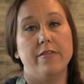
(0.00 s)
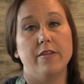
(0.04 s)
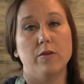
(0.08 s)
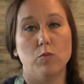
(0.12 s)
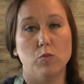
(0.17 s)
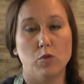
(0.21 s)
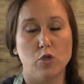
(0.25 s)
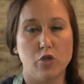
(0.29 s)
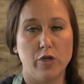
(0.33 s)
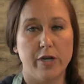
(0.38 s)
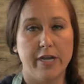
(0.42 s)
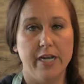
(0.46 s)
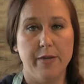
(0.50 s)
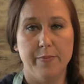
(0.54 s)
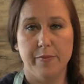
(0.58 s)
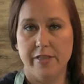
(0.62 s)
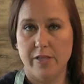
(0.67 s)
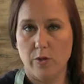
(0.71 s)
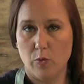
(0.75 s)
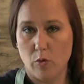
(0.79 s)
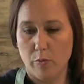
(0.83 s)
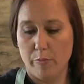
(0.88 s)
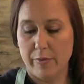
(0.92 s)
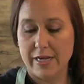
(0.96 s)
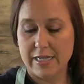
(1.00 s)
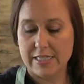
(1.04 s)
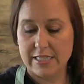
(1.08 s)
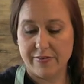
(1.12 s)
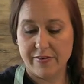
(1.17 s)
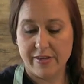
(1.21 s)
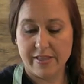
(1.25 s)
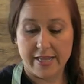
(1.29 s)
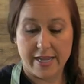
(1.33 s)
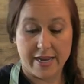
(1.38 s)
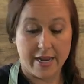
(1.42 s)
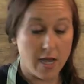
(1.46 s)
and then we'll drain them and then we'll mix
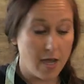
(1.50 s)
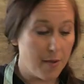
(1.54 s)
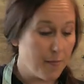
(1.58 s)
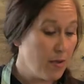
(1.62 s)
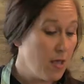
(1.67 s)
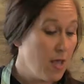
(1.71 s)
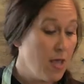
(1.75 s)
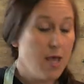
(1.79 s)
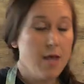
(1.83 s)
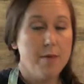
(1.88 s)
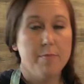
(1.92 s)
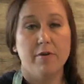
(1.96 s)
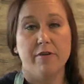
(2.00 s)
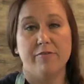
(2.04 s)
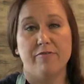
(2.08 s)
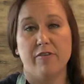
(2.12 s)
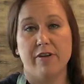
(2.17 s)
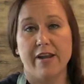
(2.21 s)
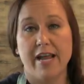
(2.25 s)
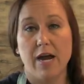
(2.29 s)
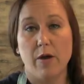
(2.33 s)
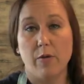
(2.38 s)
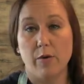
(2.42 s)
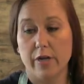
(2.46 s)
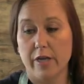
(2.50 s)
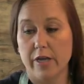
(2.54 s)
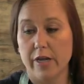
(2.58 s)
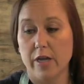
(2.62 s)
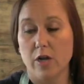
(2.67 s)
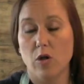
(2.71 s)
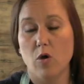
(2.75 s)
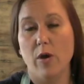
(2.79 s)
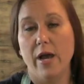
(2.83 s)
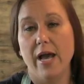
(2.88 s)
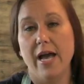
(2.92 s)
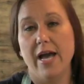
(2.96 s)
everything up. But for now, we're
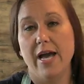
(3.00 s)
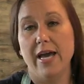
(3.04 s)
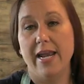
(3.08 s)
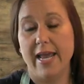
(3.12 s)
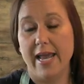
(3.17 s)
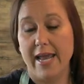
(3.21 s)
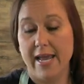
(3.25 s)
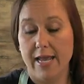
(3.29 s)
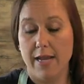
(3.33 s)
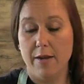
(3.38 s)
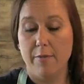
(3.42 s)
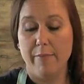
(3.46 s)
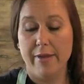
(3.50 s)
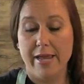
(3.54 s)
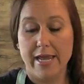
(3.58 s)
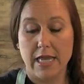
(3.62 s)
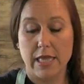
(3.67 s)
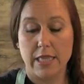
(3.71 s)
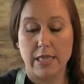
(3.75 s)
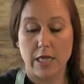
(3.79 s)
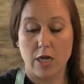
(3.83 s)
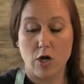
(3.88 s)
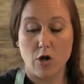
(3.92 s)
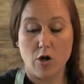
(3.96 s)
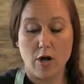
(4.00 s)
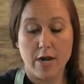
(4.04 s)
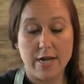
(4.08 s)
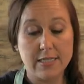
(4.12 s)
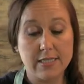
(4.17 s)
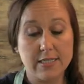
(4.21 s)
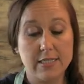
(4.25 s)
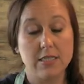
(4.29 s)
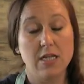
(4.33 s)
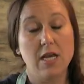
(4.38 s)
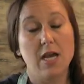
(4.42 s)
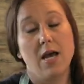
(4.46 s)
gonna go ahead and make the
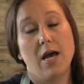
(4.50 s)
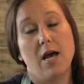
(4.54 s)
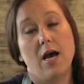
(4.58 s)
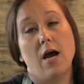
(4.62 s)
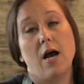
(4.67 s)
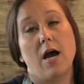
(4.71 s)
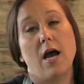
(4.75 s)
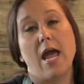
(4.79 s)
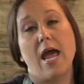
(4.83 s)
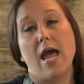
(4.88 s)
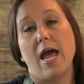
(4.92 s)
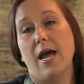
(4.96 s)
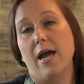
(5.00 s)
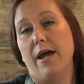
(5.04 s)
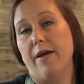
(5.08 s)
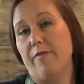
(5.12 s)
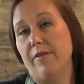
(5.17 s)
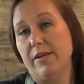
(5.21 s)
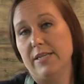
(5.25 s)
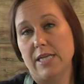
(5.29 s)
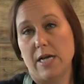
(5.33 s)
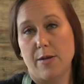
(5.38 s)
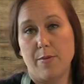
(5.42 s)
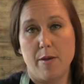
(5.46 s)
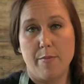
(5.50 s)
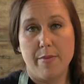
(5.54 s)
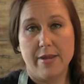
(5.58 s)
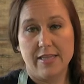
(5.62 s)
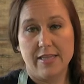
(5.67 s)
crust. Every time I